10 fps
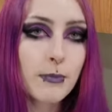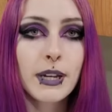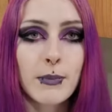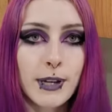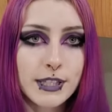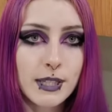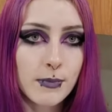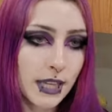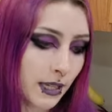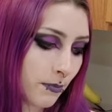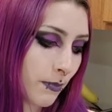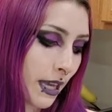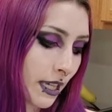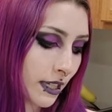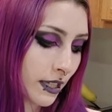But I bought some like
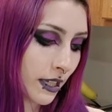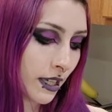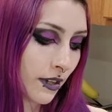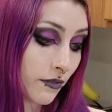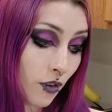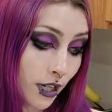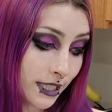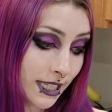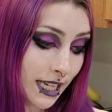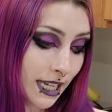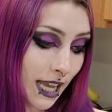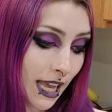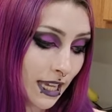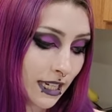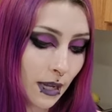pink frosting
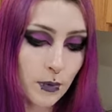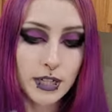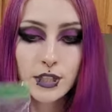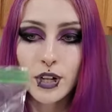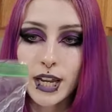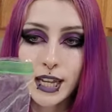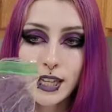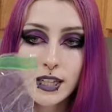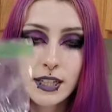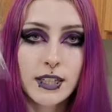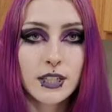and I wanna try